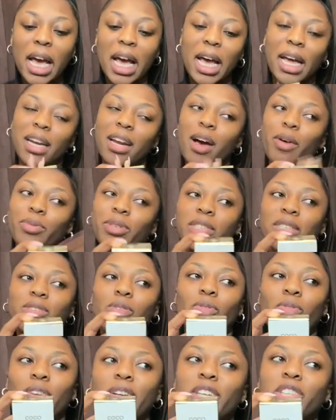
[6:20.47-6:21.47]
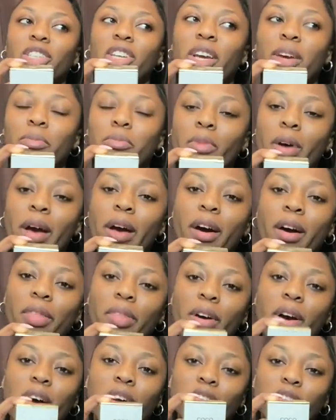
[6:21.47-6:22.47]
and I was still finishing my
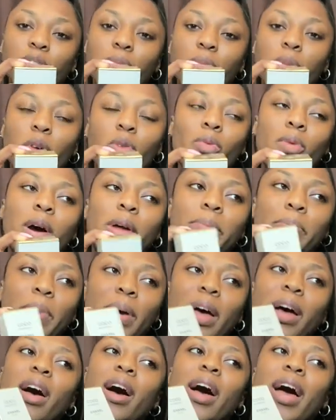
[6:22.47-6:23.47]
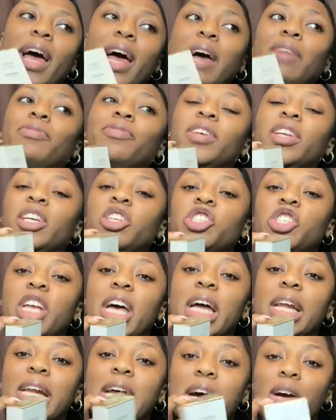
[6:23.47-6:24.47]
other 100 mil one, but I have finished
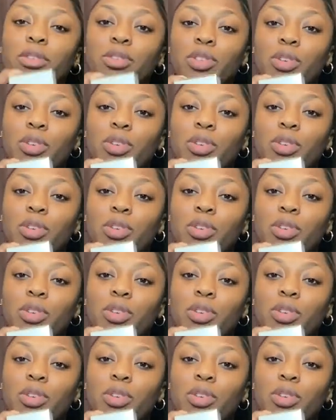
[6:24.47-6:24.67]
that now.